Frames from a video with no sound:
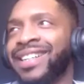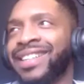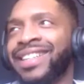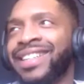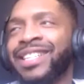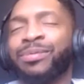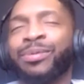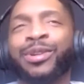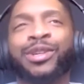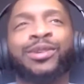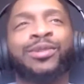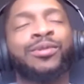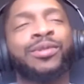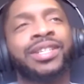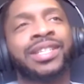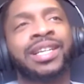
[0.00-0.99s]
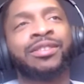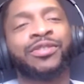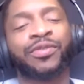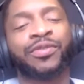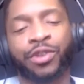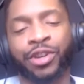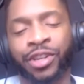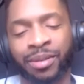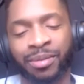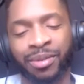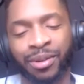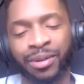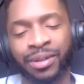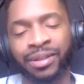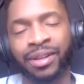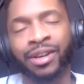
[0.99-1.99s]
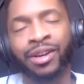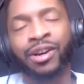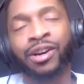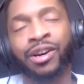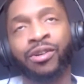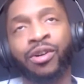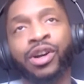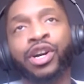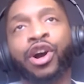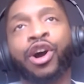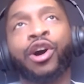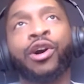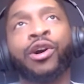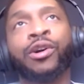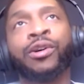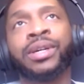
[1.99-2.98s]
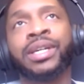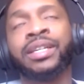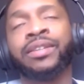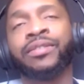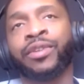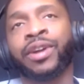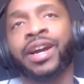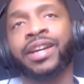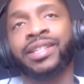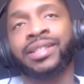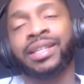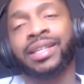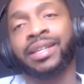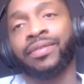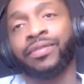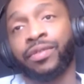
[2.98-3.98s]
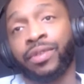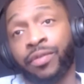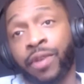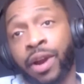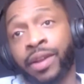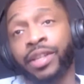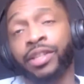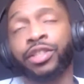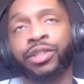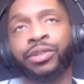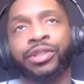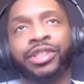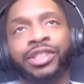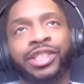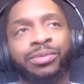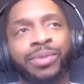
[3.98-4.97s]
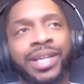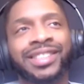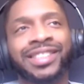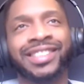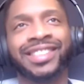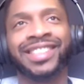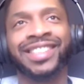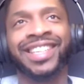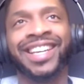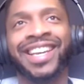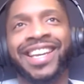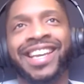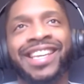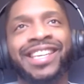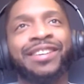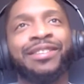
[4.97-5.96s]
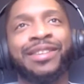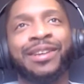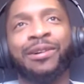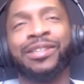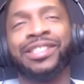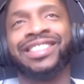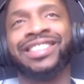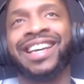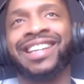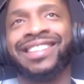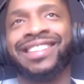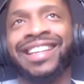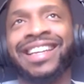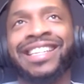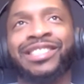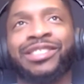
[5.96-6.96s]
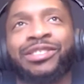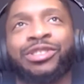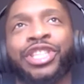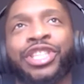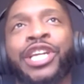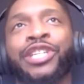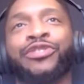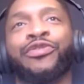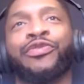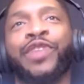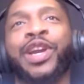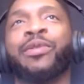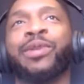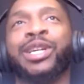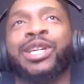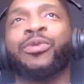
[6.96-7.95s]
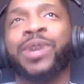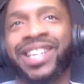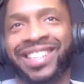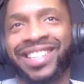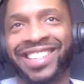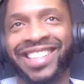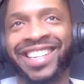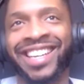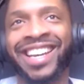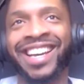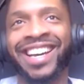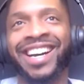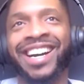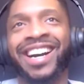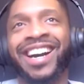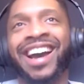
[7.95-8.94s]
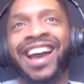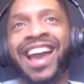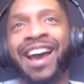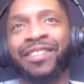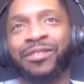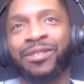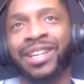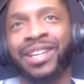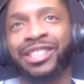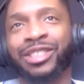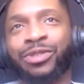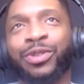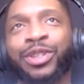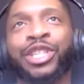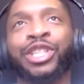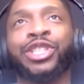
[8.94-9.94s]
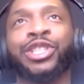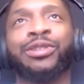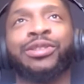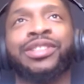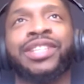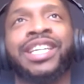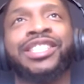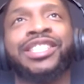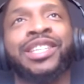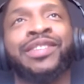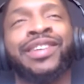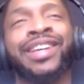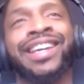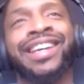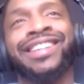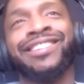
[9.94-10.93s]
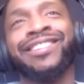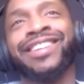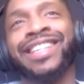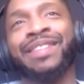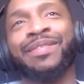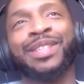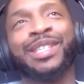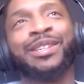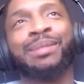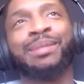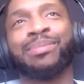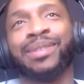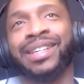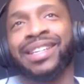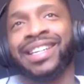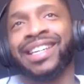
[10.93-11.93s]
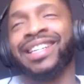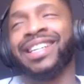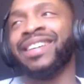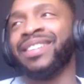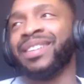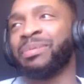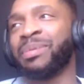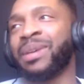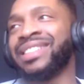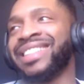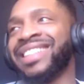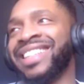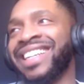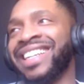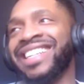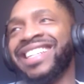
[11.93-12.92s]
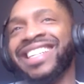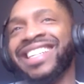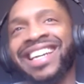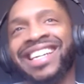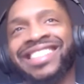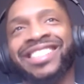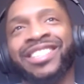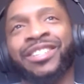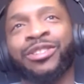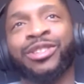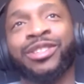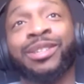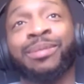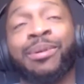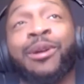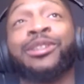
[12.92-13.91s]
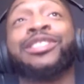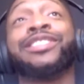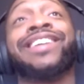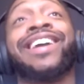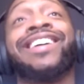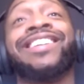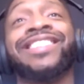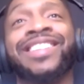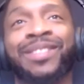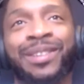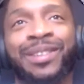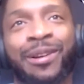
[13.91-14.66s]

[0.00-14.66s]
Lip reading: I think it's pretty cool because I was fortunate to do on call in a variety of institutions and residency, and you notice that things change very quickly after like the traditional day shift. And you can even tell, again, especially in ED and ICU, the personality of the